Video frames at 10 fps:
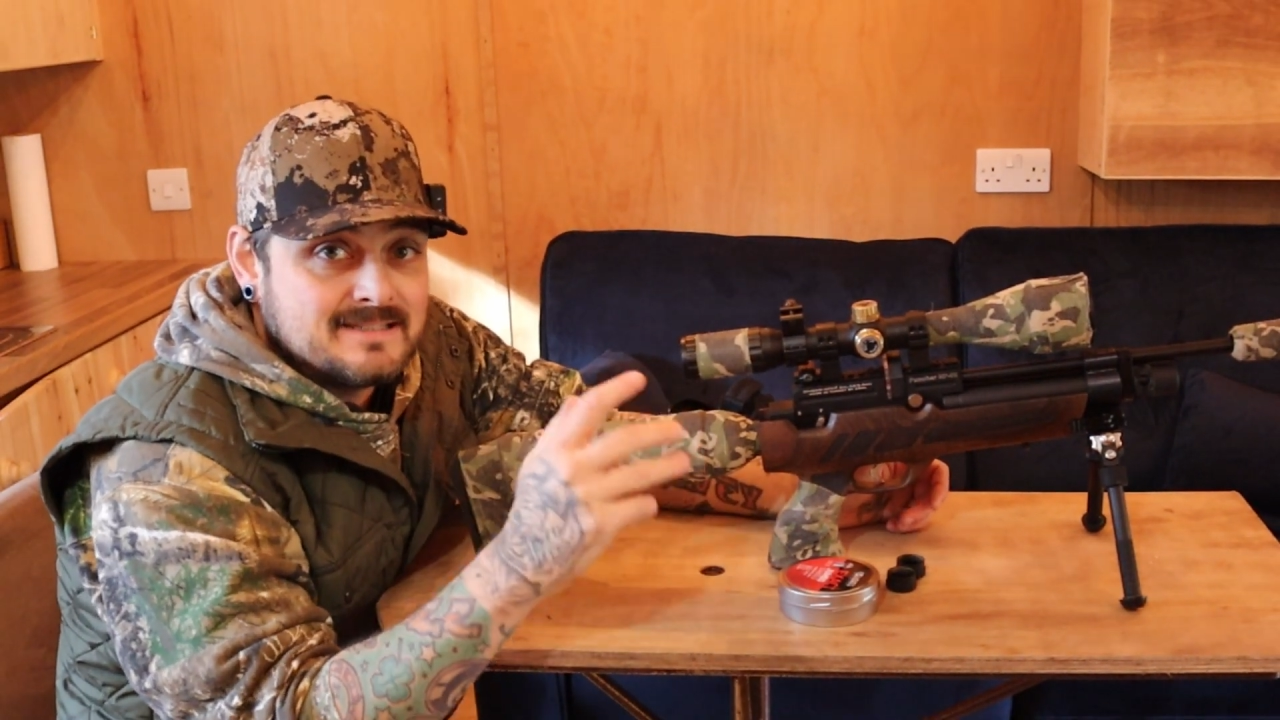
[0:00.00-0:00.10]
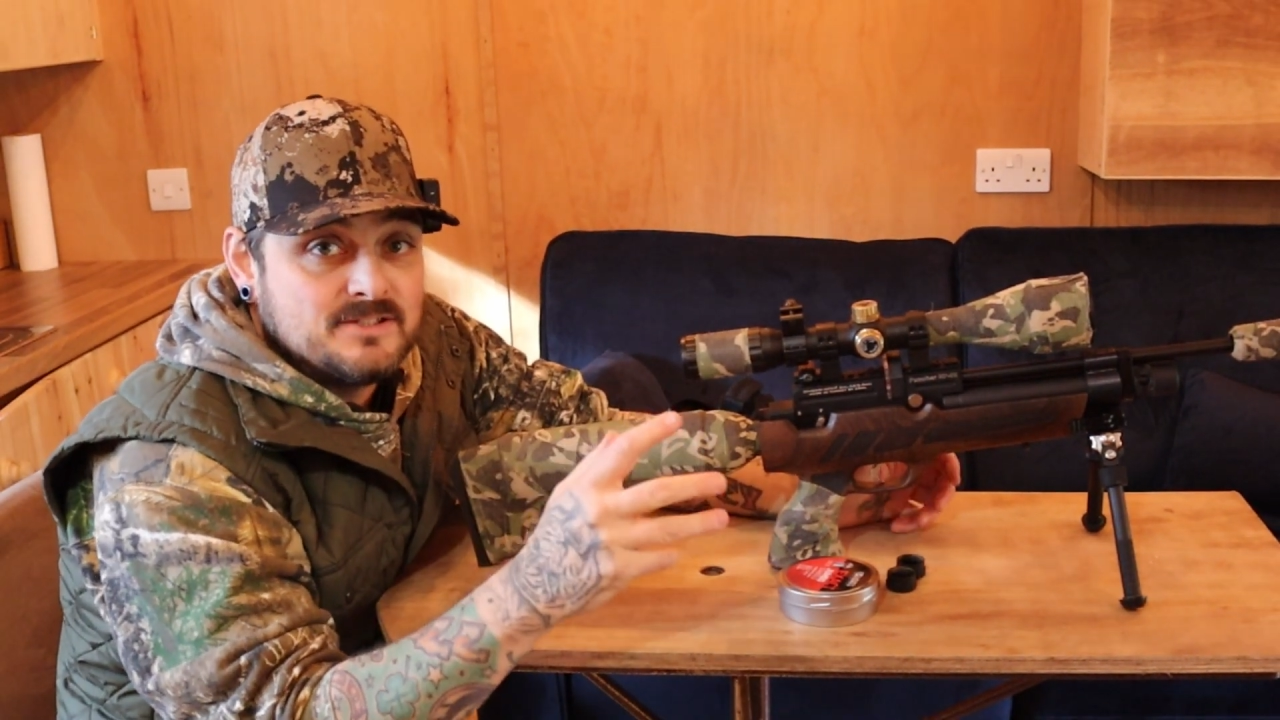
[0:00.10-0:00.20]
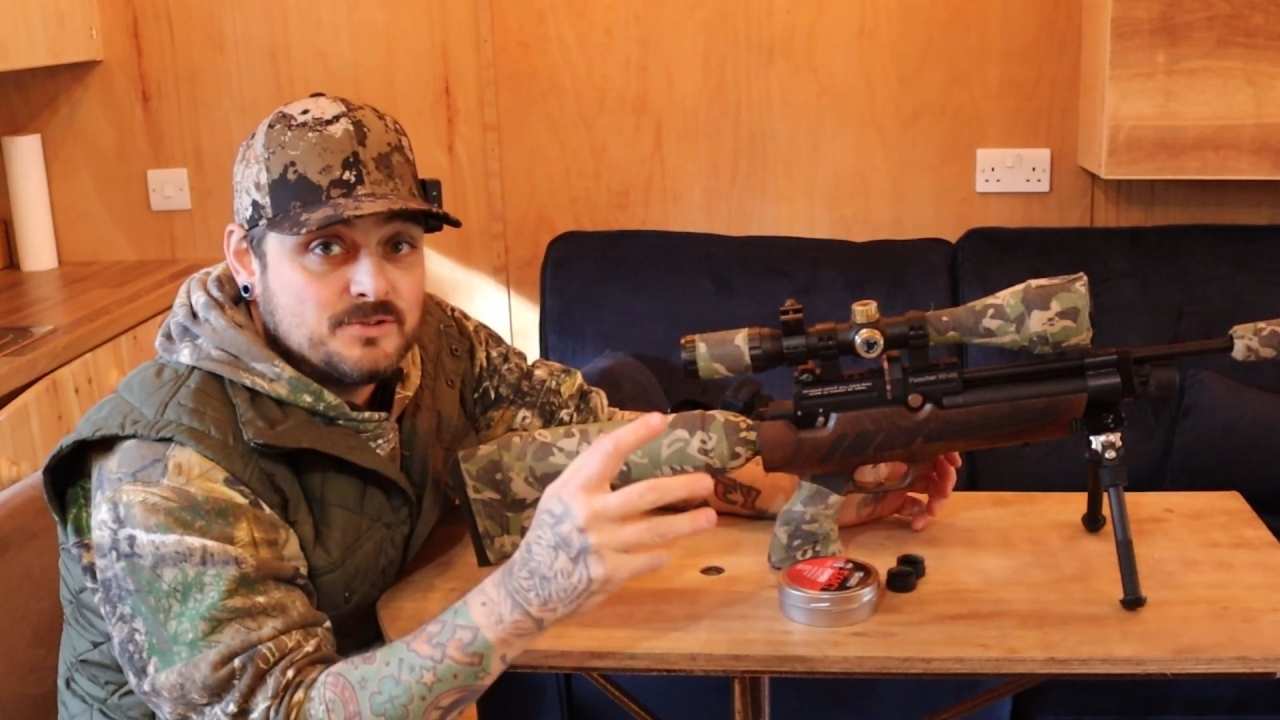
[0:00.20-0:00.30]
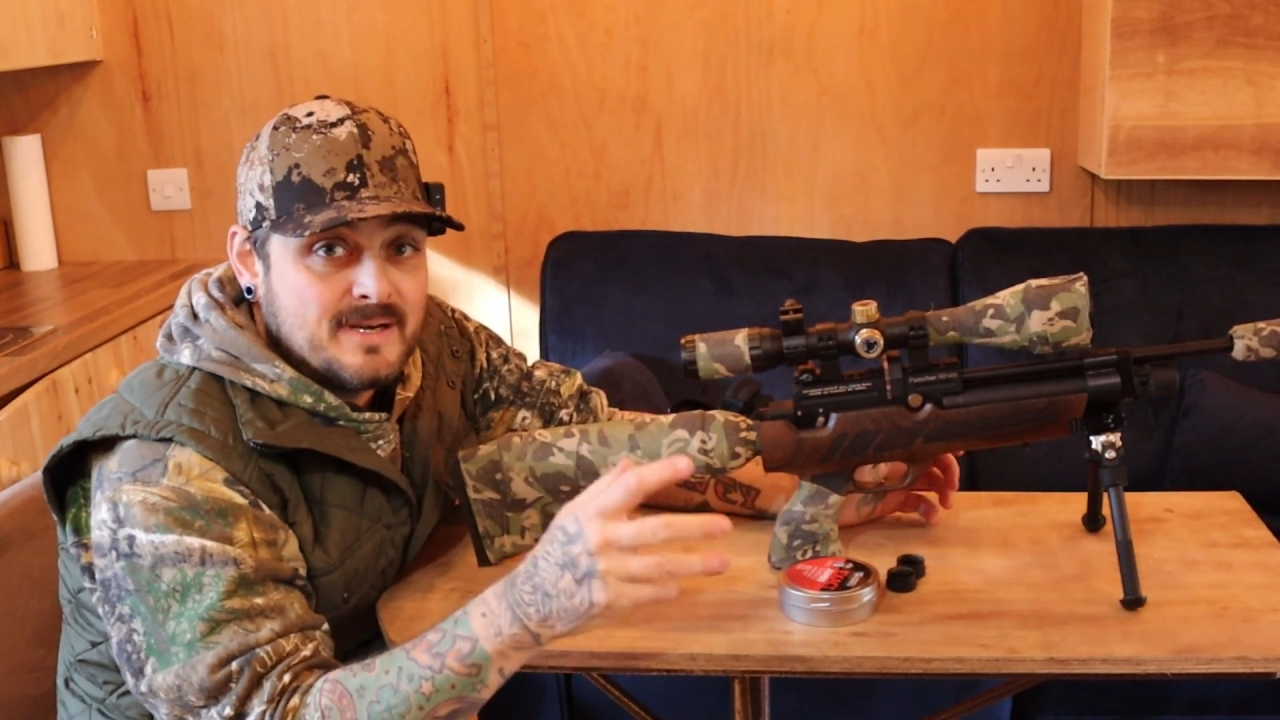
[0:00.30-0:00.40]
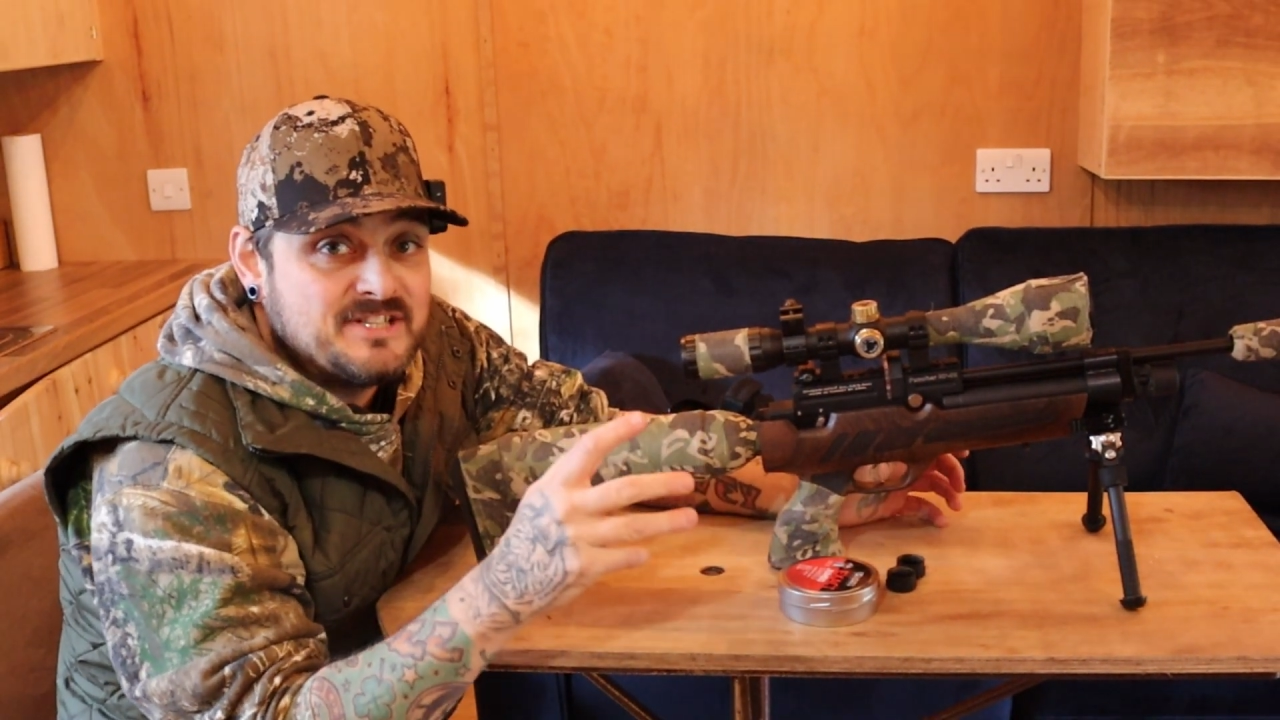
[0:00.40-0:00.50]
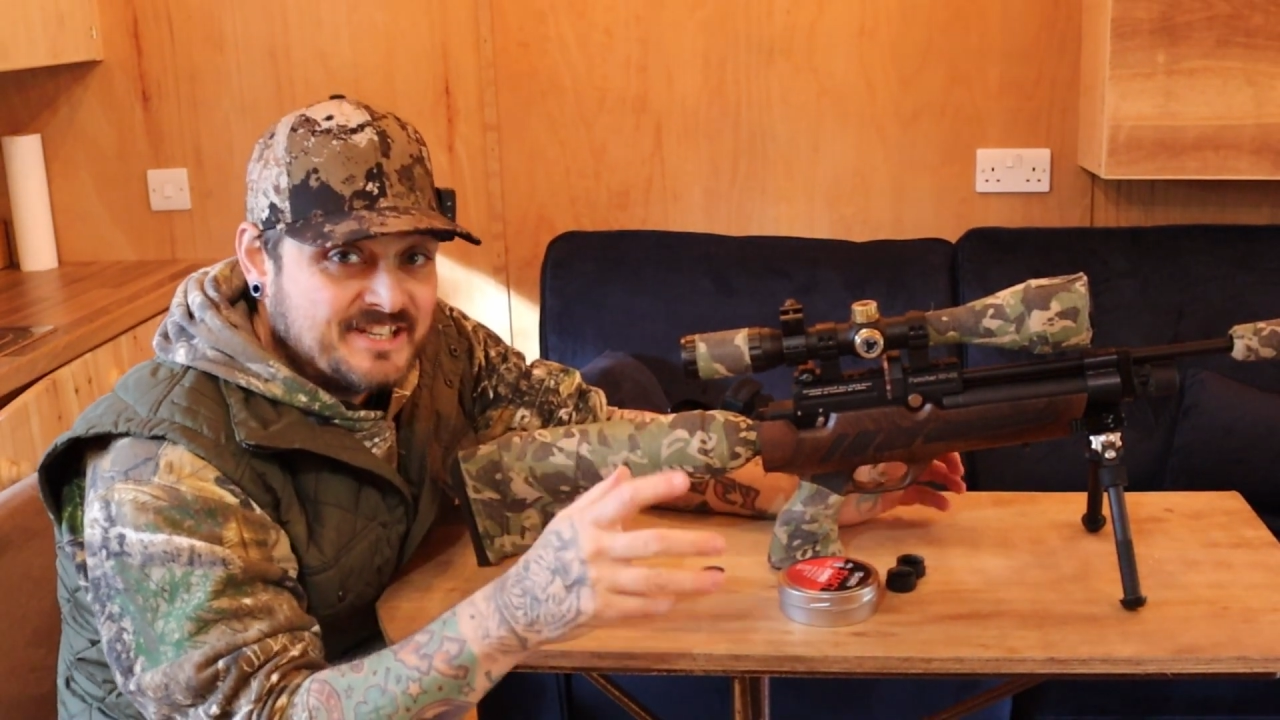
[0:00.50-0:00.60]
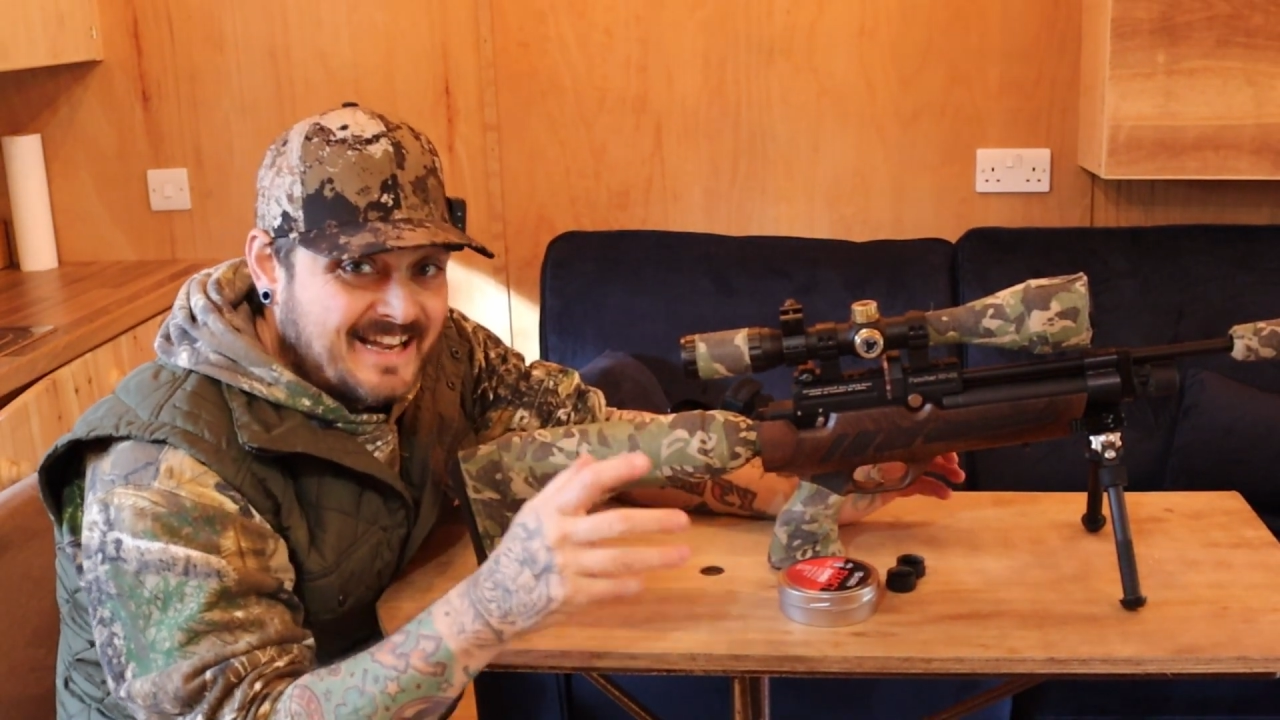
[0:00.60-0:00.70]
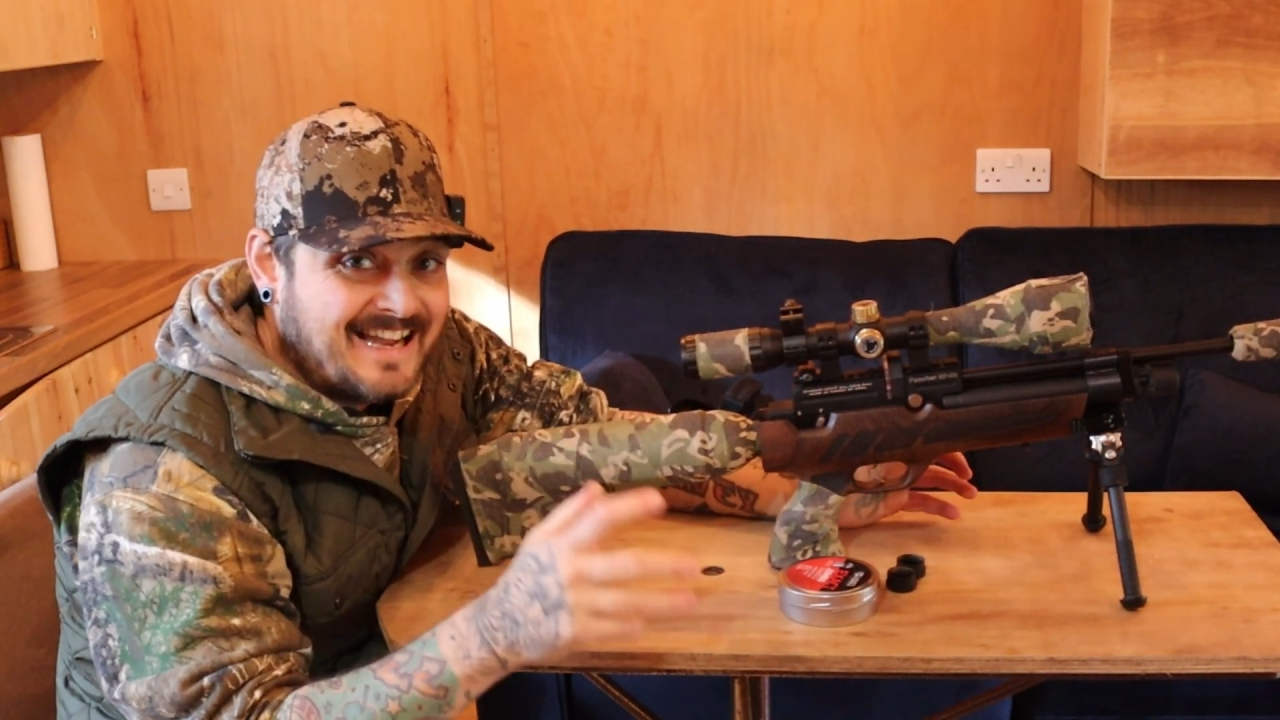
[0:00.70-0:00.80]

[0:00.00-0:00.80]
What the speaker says: situation